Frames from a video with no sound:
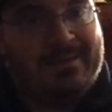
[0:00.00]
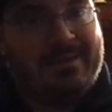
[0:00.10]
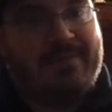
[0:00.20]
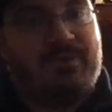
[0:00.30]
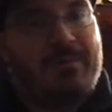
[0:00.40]

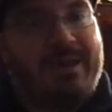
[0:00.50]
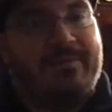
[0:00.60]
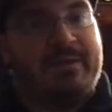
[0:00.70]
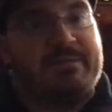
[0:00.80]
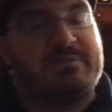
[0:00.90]
Even though
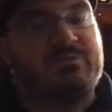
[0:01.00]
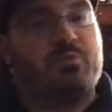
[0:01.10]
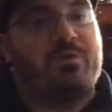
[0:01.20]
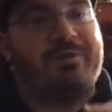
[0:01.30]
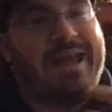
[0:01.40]
Aliens is
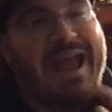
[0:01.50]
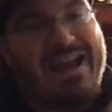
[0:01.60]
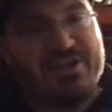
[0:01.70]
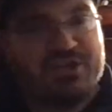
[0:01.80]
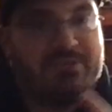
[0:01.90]
more of an
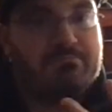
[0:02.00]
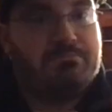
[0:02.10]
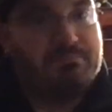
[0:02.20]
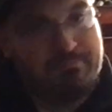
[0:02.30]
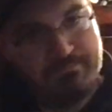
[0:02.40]

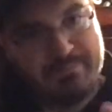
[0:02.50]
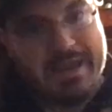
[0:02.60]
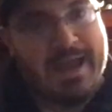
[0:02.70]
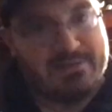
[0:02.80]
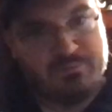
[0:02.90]

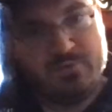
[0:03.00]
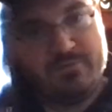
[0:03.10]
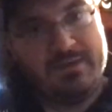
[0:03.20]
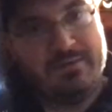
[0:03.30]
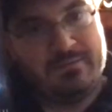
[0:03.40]
action-packed
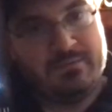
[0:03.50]
movie,